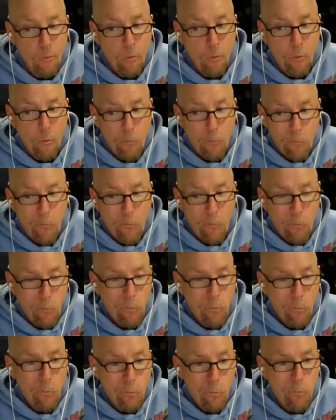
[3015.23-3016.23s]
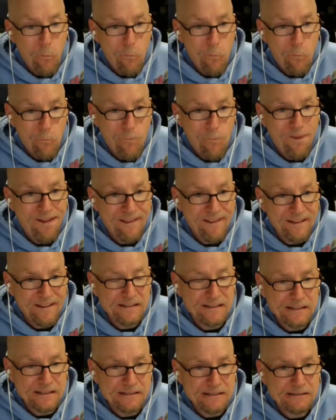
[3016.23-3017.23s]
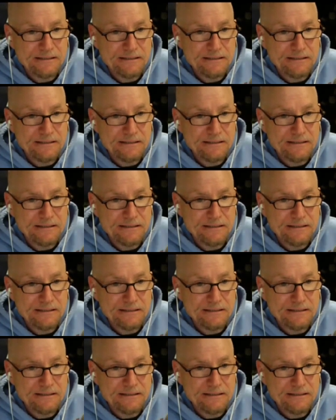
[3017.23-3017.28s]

It's a beep, beep, beep." I mean, no wonder